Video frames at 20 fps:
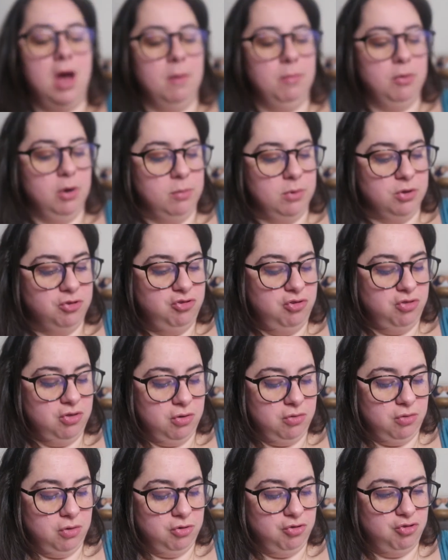comparable to the
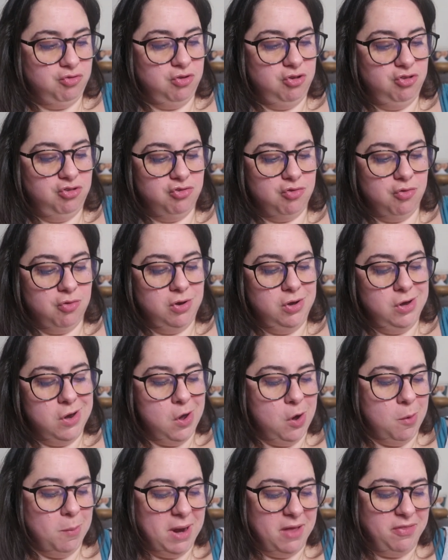grocery store,
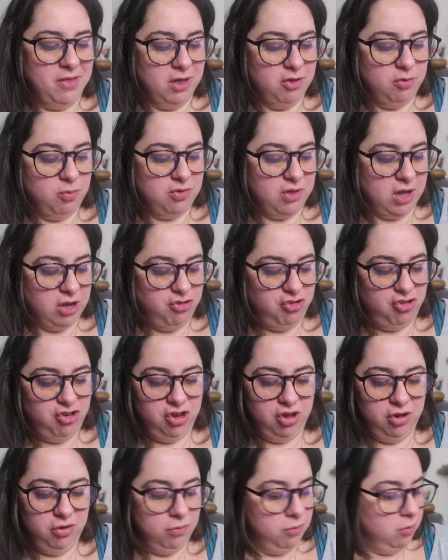no. But I think this was like
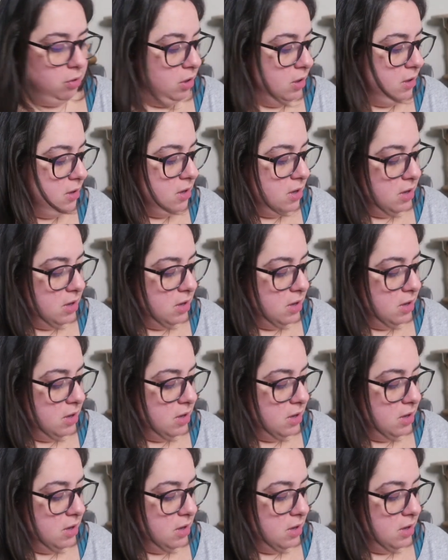two